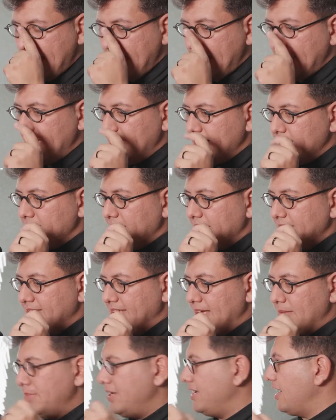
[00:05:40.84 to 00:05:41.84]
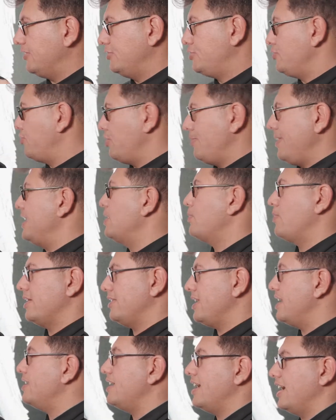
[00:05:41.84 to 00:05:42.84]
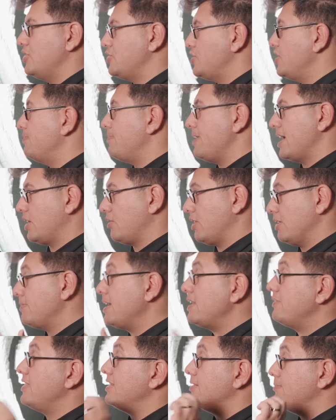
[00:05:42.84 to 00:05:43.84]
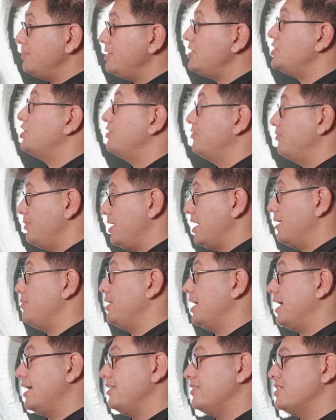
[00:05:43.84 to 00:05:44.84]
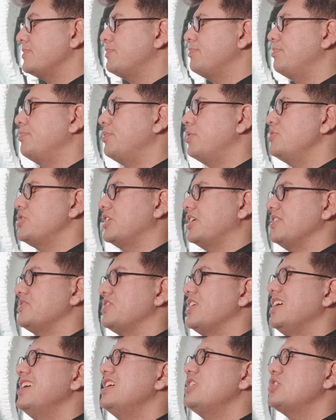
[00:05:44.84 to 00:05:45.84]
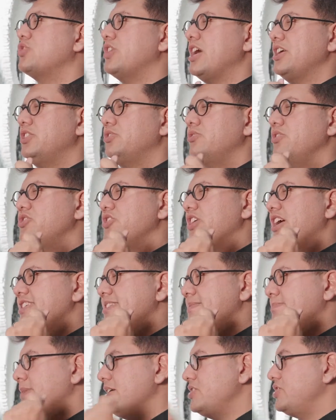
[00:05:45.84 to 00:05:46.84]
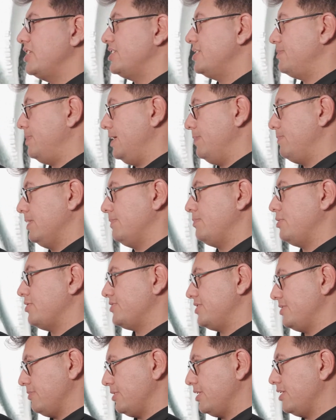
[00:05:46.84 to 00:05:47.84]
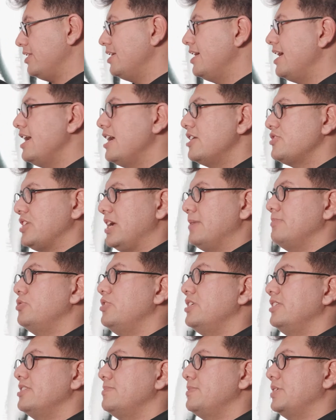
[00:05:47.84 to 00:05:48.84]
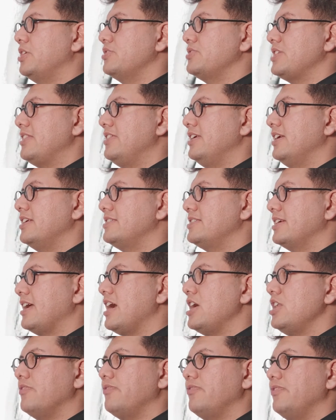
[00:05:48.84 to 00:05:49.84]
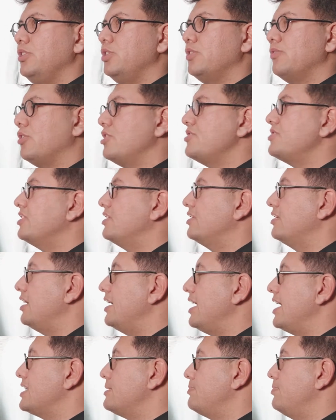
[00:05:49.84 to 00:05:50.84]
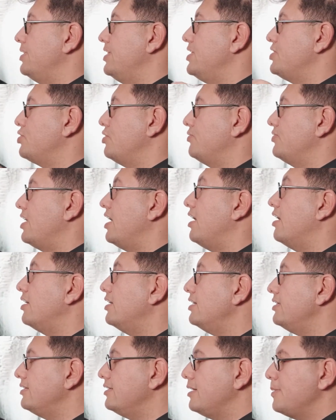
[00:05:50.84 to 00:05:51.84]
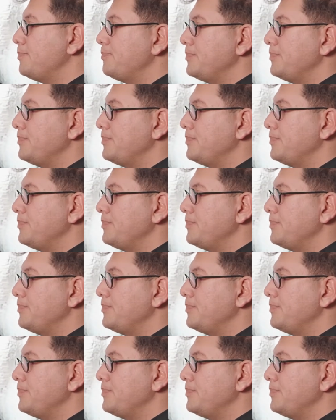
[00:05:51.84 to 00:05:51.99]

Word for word: And it can be understood from anyone, any age, any background. By the way, the mission behind this project is try to reach as much as people possible. So I'm doing this because I think it's a kind of universal explanation of the art.